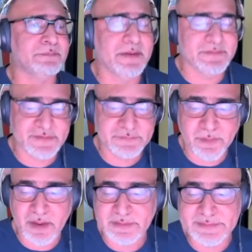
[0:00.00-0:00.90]
a
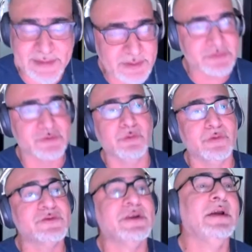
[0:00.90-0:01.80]
Spark data
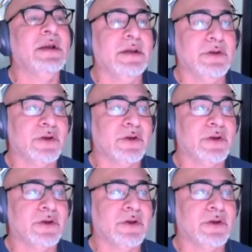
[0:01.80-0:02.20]
source, you